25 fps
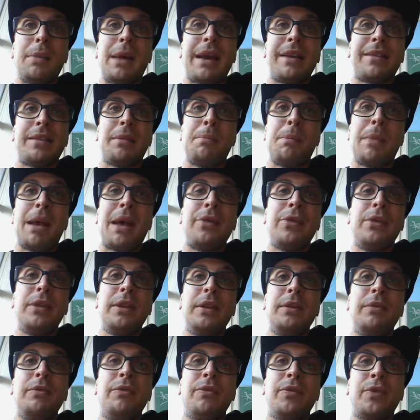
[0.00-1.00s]
as a
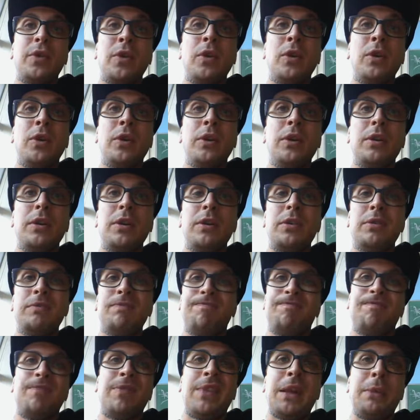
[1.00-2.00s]
method for
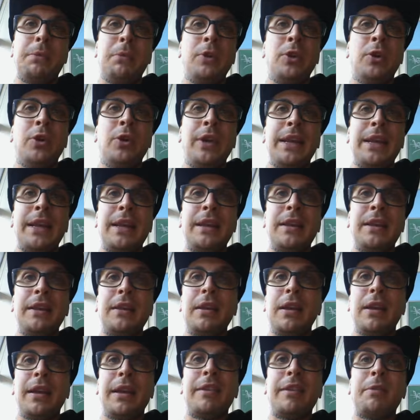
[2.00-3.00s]
them
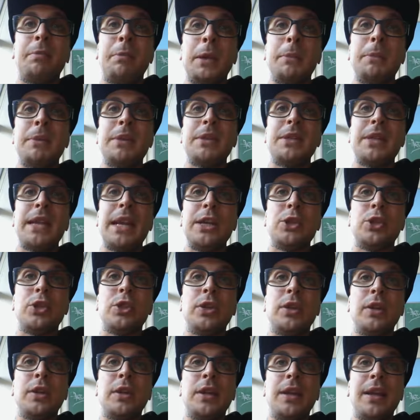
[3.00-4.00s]
learning
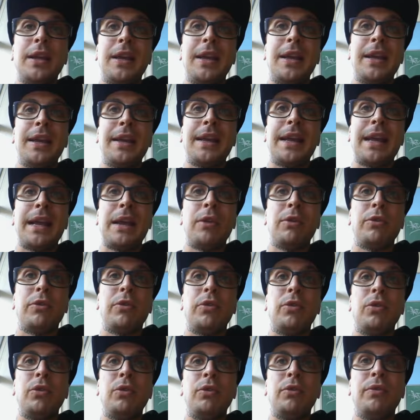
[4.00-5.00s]
experimentation and how
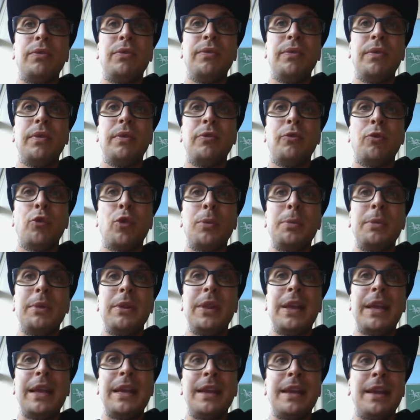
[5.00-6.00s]
to
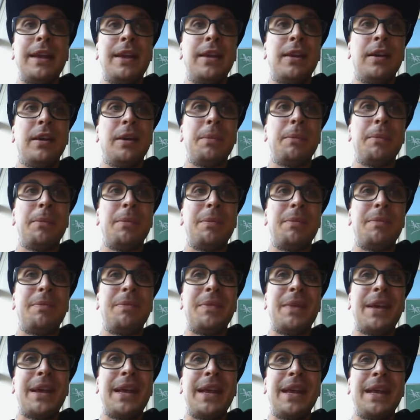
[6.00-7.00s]
formulate
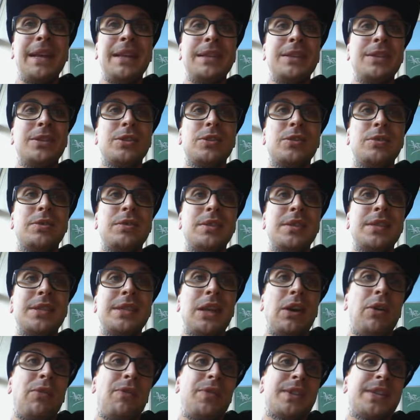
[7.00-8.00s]
and
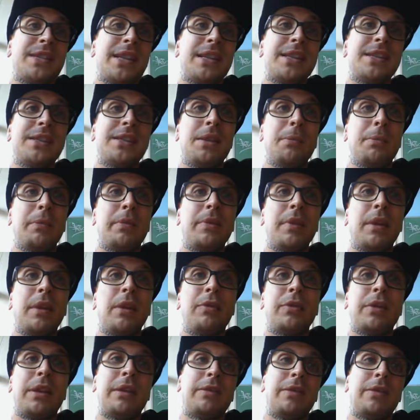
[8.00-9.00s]
self-assess
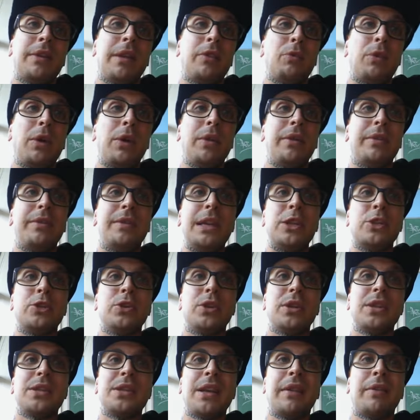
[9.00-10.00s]
themselves, as well as
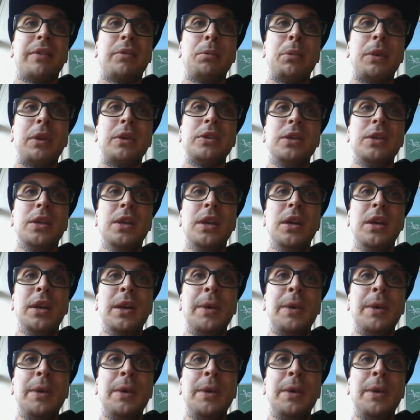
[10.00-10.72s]
teacher assessment.